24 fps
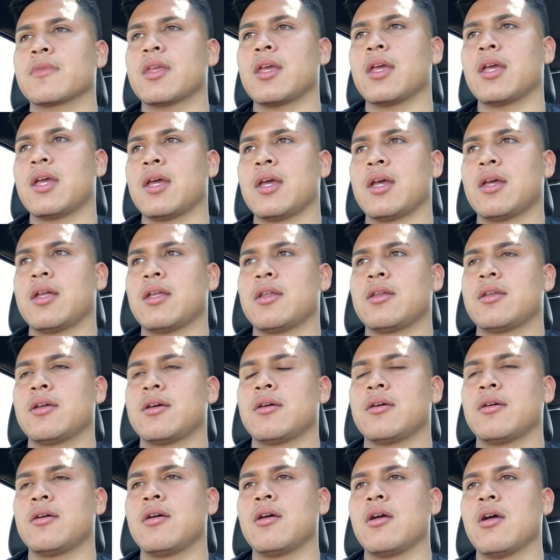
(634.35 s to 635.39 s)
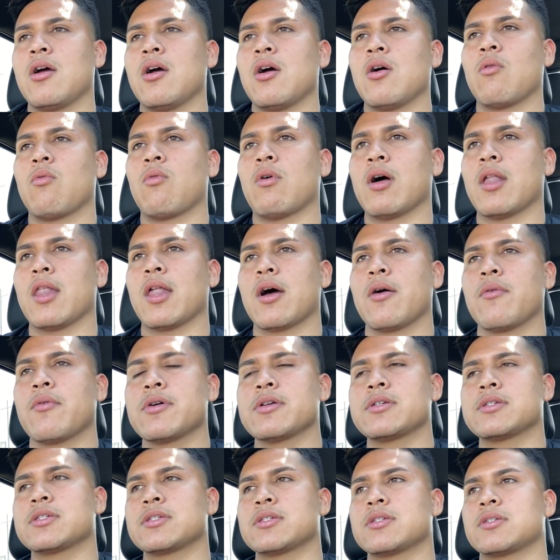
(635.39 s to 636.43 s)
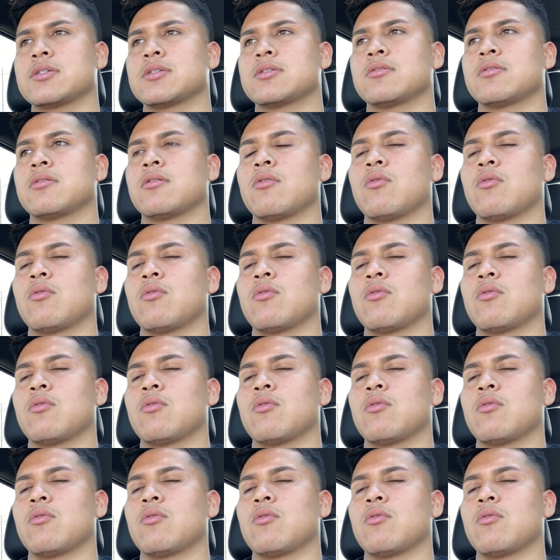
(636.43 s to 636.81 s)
and while I was